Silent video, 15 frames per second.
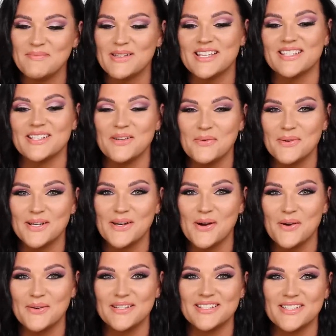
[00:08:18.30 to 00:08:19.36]
because I don't want to
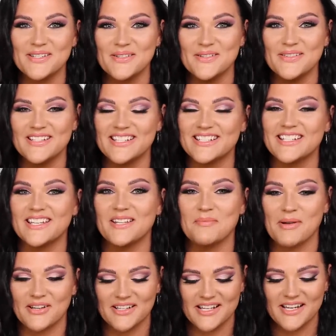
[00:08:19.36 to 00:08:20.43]
go into detail
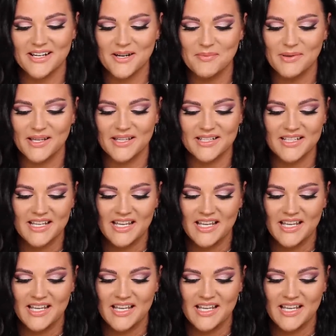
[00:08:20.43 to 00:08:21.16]
about it here, but